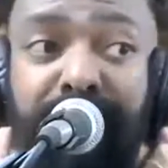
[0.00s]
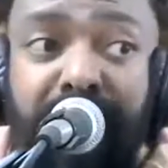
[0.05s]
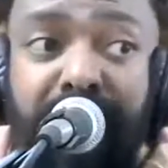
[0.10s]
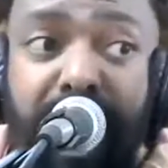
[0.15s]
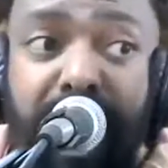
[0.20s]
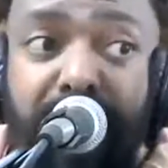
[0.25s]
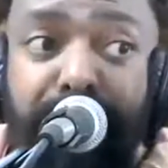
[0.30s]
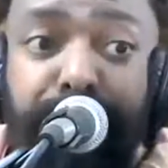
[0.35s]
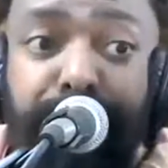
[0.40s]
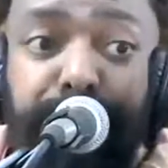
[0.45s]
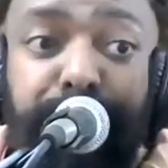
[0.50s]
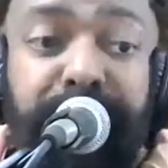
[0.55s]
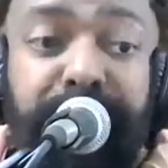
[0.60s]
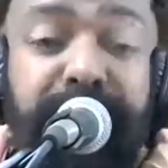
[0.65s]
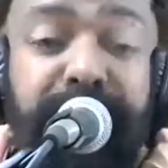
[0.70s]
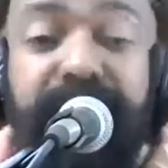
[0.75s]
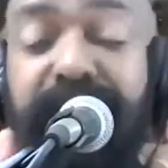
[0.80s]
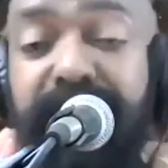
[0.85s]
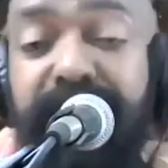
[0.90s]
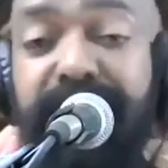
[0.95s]
I'm
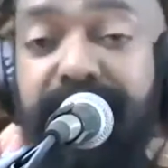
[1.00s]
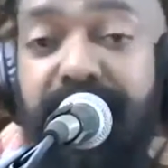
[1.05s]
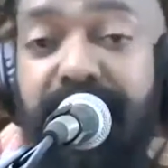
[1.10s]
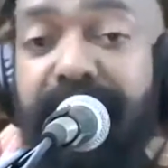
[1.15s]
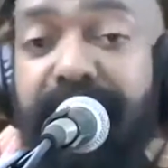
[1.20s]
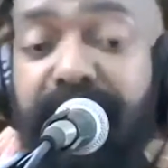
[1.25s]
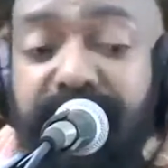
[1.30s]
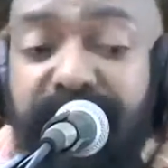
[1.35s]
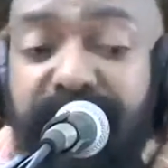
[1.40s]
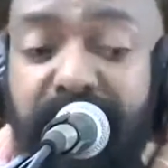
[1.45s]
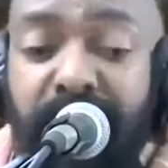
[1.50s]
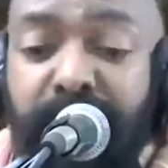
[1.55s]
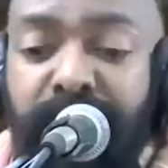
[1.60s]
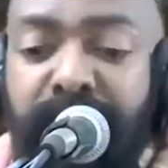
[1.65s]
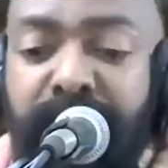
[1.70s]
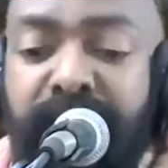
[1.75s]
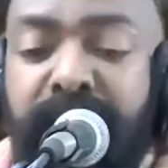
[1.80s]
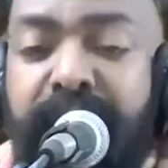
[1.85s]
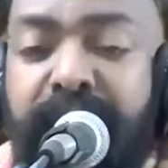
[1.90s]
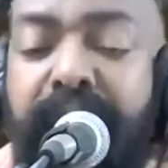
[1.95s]
putting these covers out.
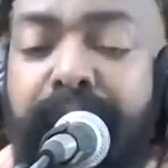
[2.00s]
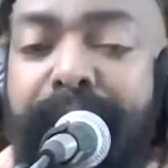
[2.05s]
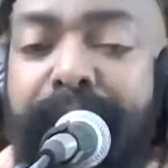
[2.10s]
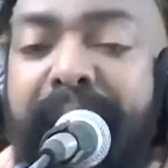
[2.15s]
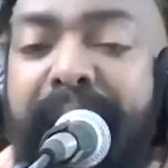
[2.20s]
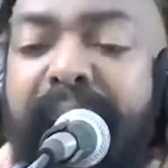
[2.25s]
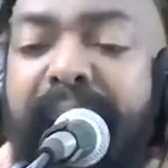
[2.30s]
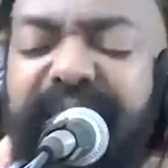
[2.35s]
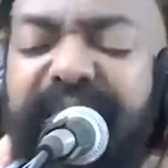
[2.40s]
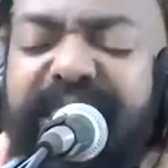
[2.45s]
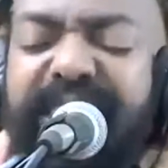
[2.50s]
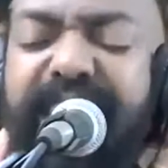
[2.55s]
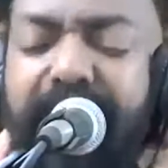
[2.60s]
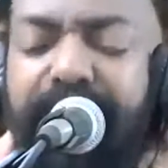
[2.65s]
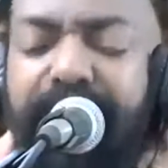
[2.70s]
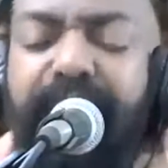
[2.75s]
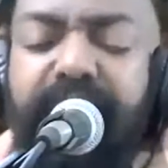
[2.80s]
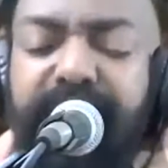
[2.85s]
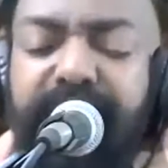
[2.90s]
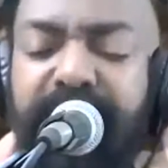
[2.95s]
I've
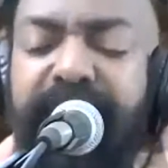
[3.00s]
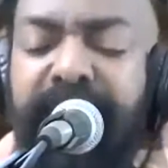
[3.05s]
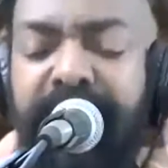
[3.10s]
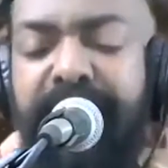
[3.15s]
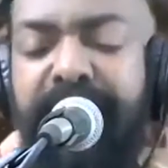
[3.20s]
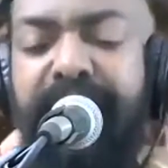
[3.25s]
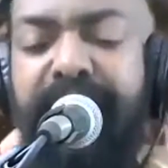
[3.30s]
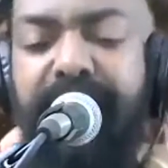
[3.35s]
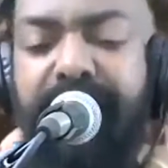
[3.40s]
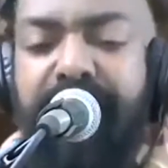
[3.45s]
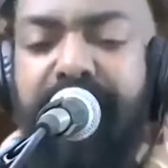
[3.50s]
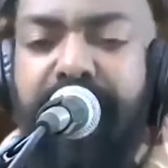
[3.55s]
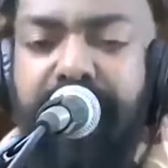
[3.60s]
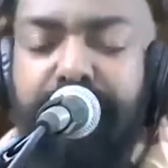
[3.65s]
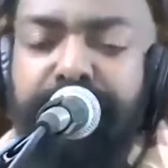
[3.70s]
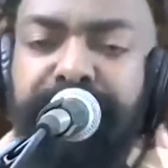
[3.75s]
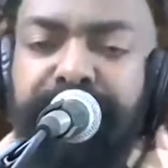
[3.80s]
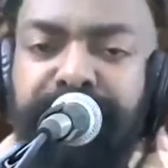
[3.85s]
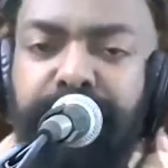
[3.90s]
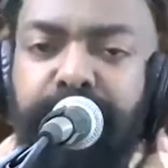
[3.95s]
never done anything like it
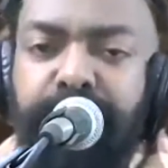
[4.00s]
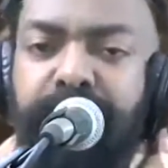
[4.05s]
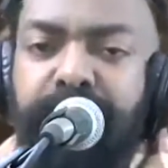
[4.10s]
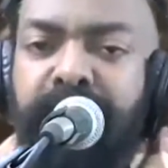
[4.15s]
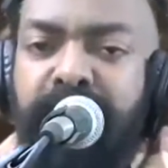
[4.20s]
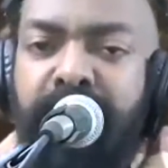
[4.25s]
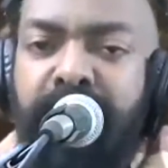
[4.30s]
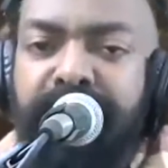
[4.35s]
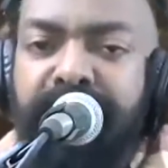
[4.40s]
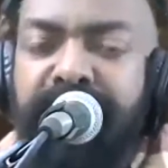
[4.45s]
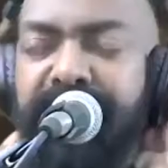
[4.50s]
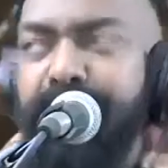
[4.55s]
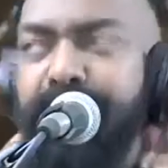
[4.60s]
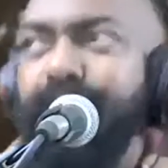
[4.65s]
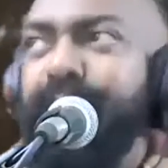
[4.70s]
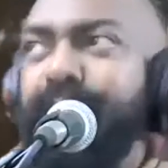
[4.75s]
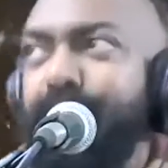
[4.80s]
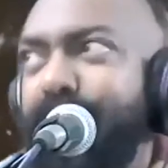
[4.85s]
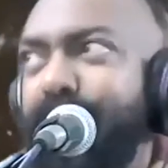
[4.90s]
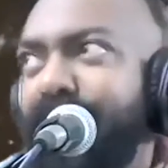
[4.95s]
before, and this
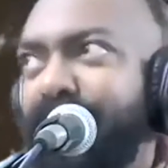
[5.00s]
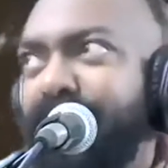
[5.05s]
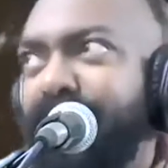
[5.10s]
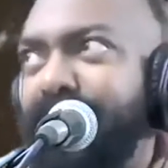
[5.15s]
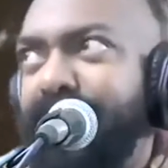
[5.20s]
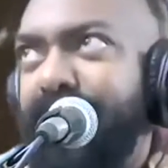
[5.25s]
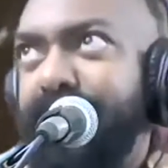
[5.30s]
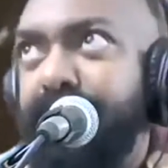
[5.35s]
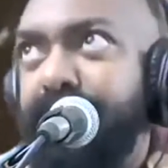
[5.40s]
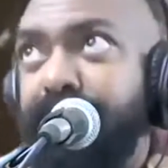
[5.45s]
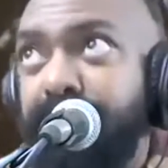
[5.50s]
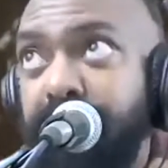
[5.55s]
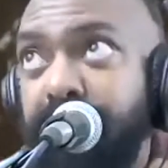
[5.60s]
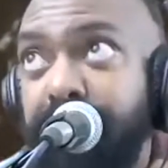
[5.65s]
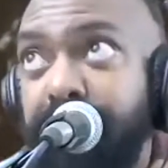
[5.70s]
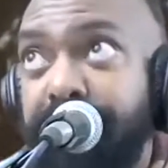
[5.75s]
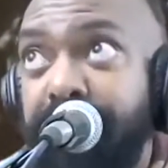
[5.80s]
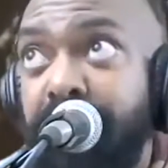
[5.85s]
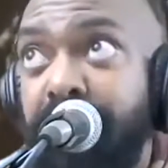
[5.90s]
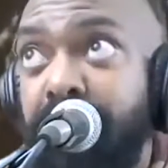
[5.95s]
was what it looks like to free
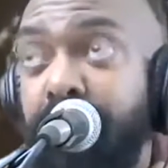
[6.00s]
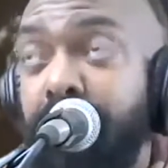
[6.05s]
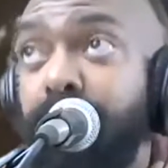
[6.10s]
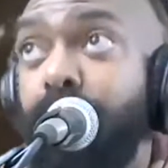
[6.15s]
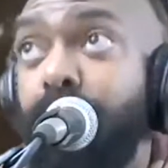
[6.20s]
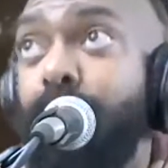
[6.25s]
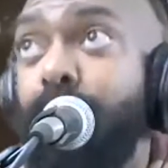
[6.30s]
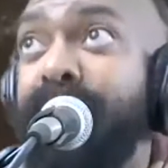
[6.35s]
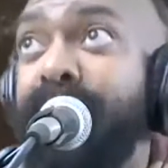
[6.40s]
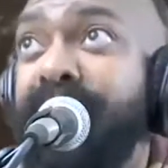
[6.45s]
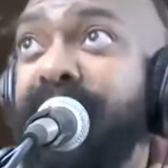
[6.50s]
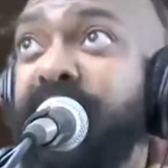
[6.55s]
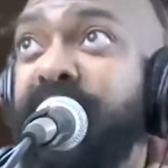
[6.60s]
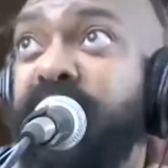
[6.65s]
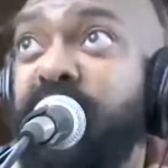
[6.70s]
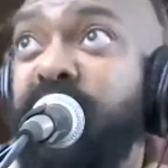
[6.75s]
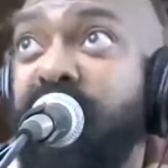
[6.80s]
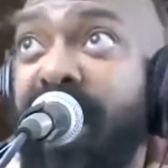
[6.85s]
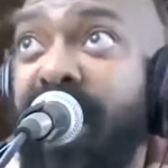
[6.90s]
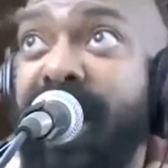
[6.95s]
fall with a
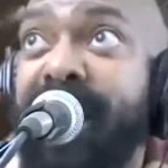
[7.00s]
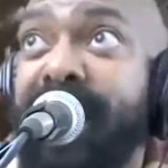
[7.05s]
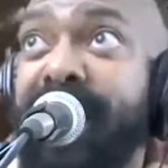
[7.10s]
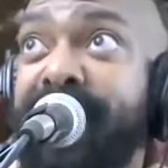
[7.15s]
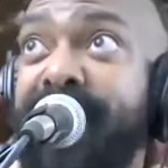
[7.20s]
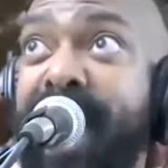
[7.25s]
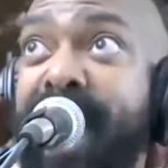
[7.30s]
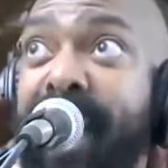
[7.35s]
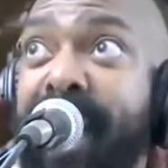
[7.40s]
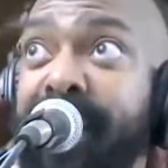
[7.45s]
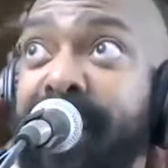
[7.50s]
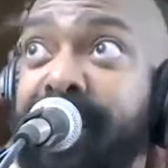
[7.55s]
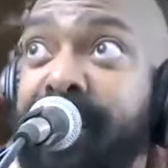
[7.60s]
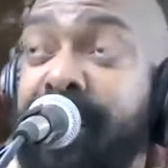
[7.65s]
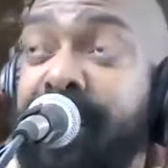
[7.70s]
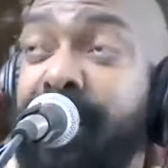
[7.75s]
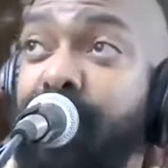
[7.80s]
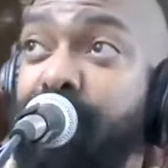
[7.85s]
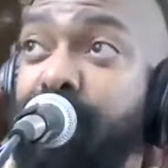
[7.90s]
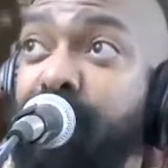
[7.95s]
giant gnat
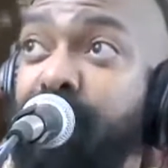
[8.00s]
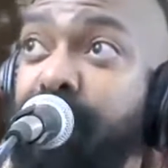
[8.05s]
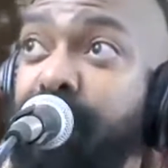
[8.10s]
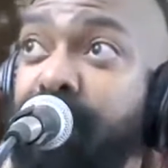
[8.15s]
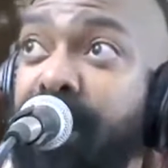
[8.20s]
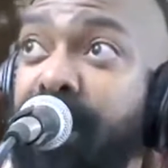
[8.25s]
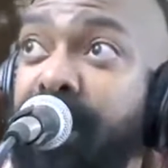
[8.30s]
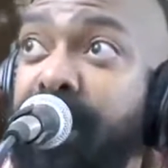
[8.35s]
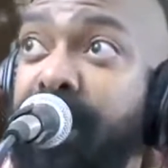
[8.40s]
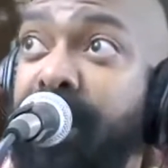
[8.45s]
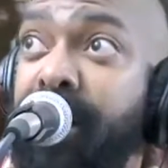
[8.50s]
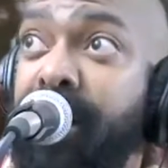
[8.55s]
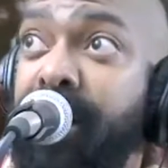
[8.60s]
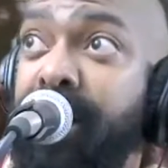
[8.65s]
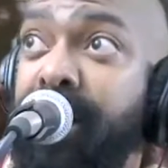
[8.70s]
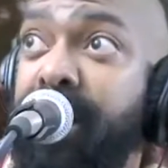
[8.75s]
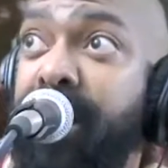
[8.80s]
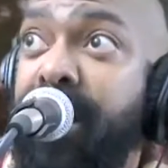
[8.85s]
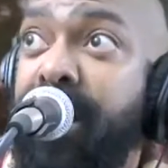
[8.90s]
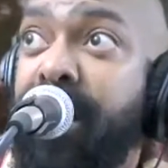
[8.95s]
in the room right now.
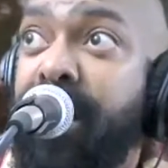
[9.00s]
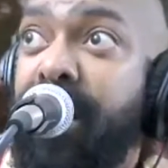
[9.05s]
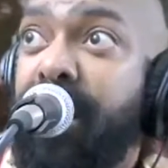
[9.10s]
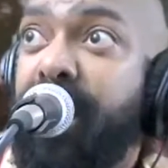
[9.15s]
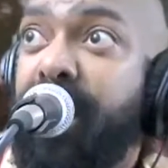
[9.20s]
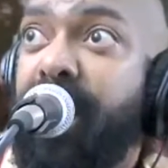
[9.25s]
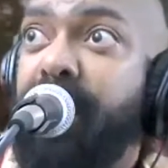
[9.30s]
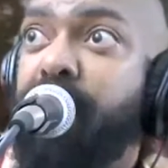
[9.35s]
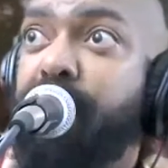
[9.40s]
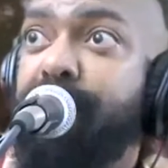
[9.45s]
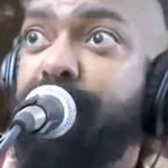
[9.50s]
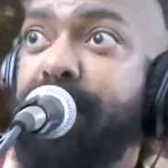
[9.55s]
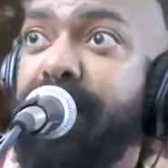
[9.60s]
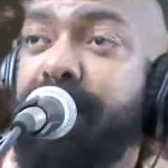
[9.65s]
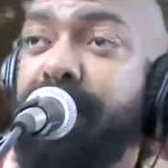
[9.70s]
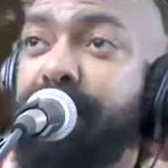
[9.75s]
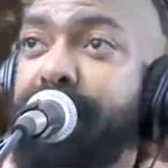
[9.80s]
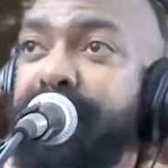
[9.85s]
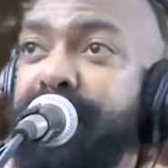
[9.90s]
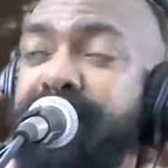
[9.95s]
You've
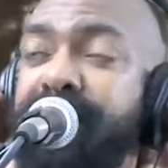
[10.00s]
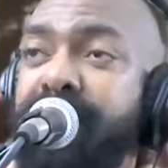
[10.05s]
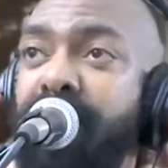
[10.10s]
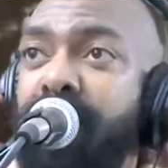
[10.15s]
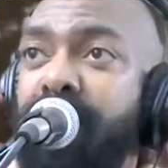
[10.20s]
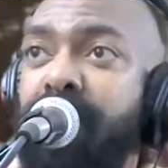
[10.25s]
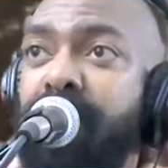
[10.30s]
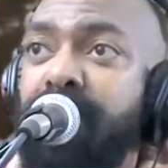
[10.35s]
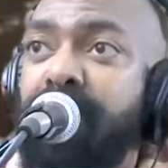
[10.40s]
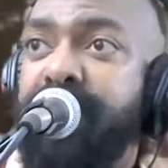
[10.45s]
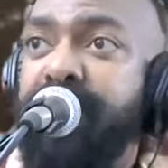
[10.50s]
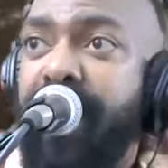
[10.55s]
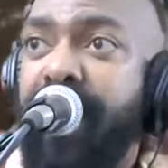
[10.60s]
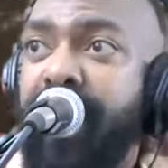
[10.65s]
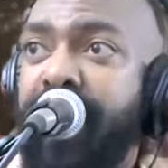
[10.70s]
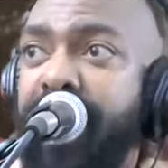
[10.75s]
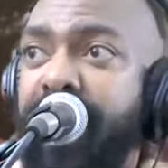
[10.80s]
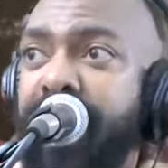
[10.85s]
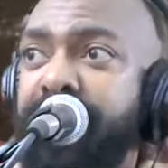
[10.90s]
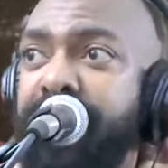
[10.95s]
been missing all
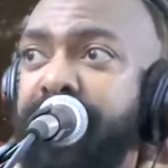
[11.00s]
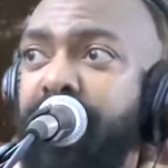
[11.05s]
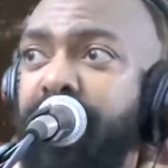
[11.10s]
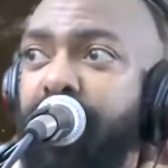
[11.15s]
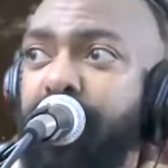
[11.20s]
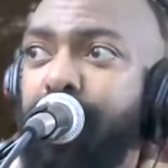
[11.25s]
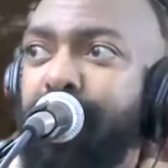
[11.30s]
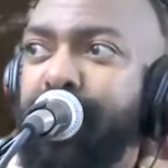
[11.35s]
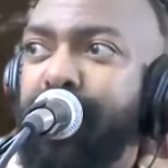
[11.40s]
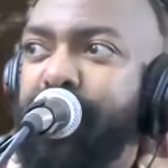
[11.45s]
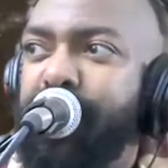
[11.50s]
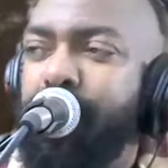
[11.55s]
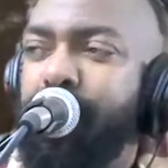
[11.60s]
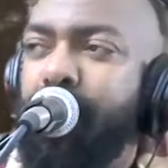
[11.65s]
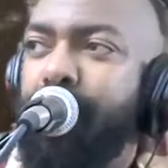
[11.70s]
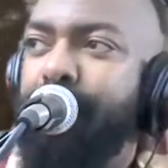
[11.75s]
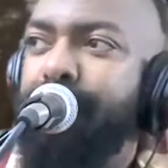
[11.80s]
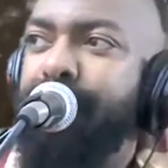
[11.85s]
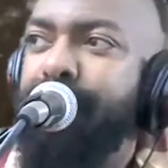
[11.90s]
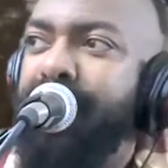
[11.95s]
day, and now you want to show
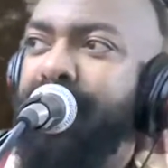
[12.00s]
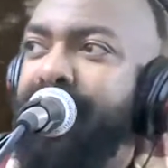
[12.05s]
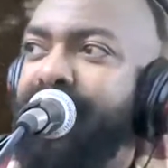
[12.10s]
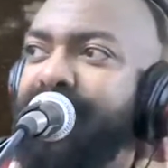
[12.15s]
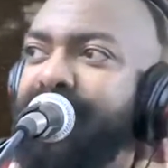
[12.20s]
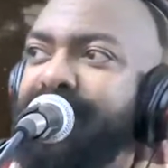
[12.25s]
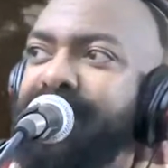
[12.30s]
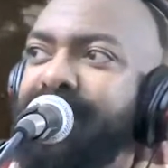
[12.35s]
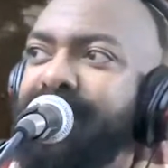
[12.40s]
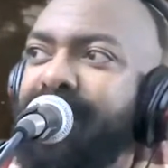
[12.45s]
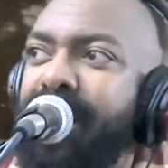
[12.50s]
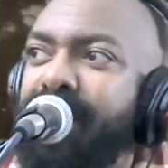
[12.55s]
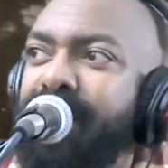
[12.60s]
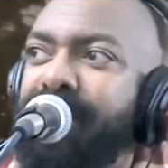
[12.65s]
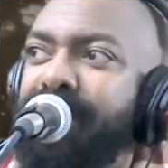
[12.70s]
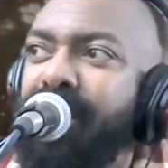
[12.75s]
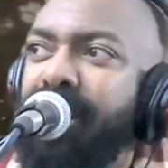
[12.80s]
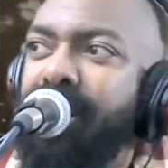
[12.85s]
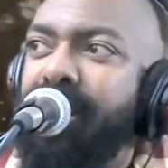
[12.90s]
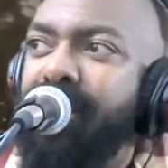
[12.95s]
up because I've
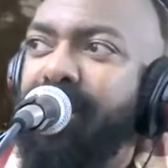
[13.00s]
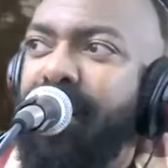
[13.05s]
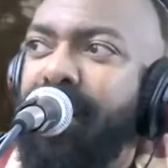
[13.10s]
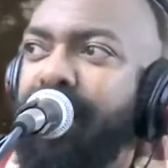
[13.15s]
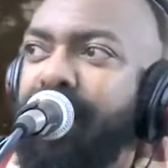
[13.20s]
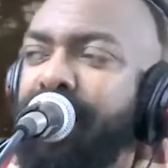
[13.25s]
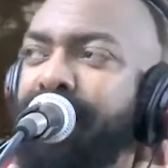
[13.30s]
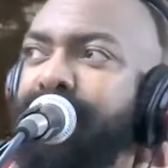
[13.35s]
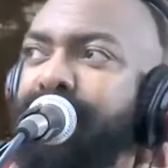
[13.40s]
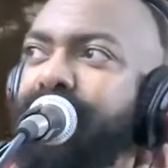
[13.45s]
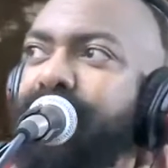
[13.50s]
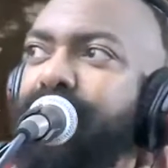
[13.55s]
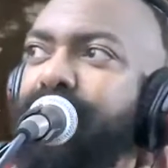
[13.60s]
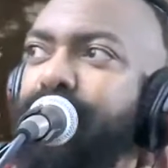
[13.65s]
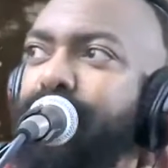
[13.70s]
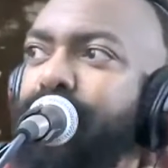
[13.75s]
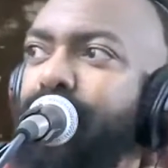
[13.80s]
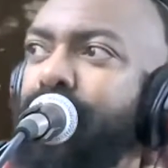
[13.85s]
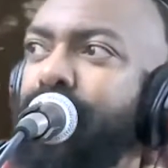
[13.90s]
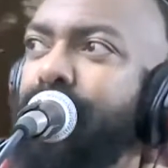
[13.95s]
gone live to
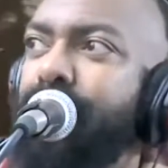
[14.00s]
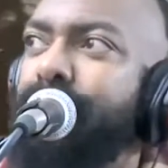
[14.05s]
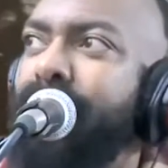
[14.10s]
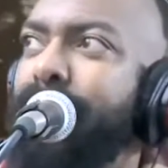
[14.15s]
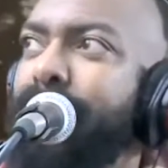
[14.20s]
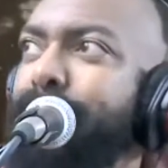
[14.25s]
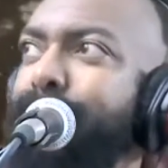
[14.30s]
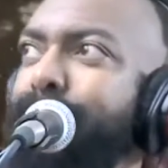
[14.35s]
annoy me.